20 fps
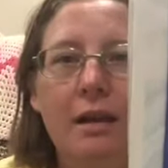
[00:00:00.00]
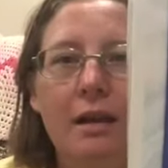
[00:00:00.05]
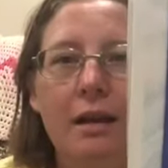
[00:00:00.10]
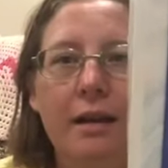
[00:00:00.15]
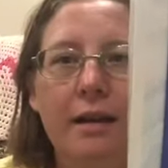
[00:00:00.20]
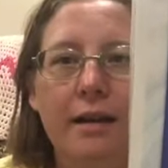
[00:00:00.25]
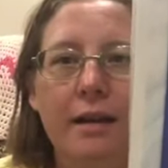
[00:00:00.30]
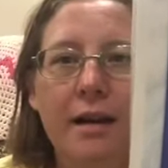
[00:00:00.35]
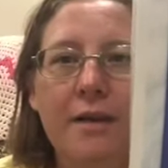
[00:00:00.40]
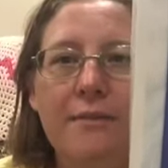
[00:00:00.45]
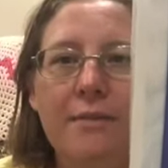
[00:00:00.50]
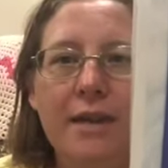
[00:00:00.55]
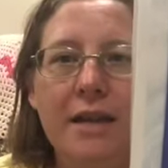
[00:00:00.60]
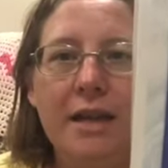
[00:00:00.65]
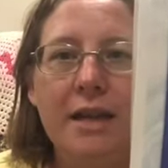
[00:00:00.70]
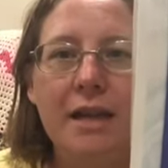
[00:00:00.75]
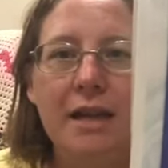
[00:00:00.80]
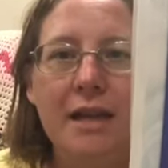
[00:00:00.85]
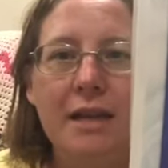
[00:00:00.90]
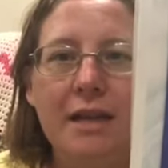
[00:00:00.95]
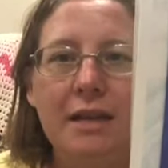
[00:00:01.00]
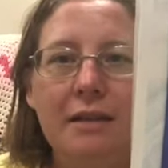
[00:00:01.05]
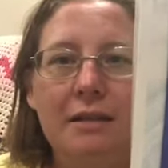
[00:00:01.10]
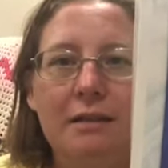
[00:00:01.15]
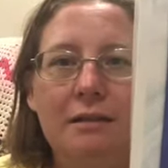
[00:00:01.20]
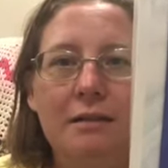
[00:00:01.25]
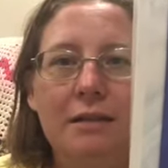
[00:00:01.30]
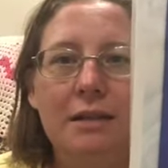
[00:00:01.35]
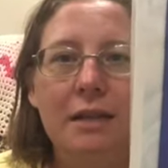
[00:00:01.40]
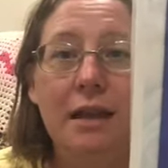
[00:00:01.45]
and I'm thinking
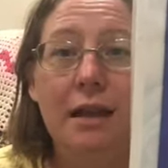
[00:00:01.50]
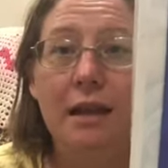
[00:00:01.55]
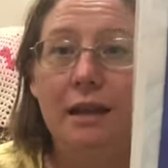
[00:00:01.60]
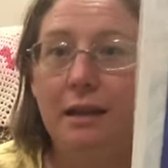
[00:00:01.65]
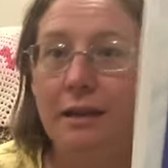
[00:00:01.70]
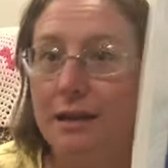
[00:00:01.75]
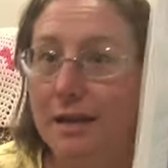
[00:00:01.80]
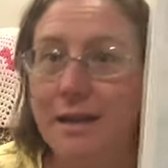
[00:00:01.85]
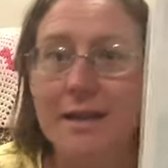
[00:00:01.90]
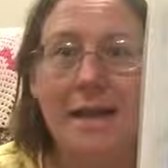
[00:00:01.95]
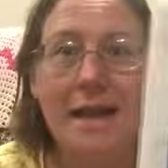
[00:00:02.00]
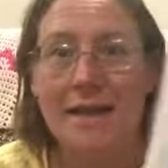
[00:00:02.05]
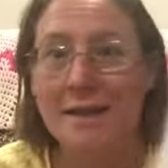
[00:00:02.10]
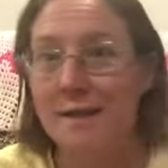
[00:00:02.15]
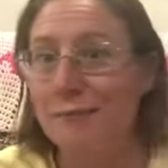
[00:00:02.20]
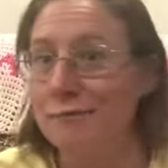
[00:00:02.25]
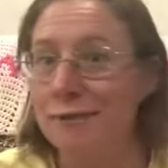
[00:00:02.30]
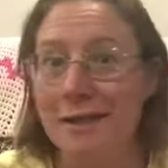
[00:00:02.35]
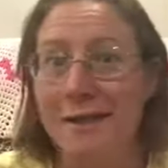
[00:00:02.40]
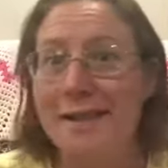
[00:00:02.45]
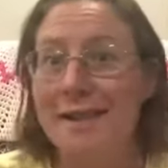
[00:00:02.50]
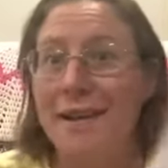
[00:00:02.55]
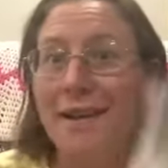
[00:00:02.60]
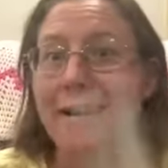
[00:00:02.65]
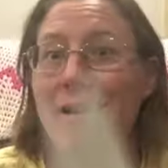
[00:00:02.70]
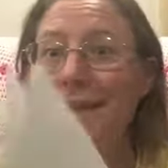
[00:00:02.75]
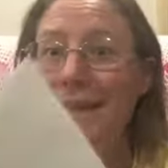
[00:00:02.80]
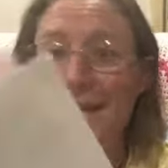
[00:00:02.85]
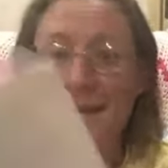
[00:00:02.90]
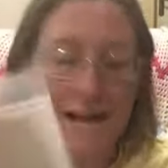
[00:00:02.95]
this has a really
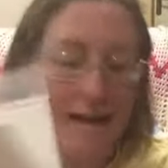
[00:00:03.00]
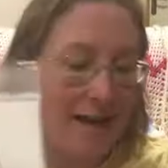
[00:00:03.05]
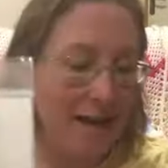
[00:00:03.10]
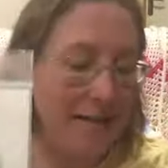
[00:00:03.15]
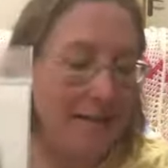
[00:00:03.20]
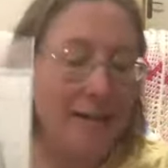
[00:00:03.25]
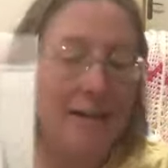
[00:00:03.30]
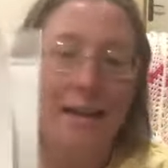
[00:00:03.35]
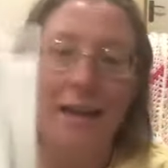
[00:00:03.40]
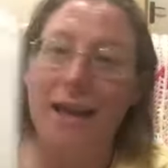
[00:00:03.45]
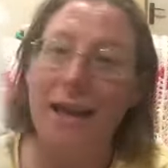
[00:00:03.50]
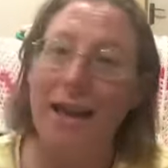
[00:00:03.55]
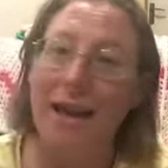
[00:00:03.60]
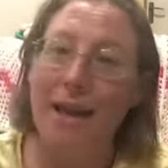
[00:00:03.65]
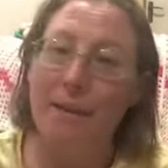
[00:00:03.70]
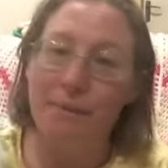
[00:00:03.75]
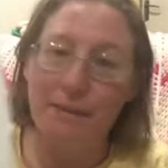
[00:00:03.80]
tiny start. And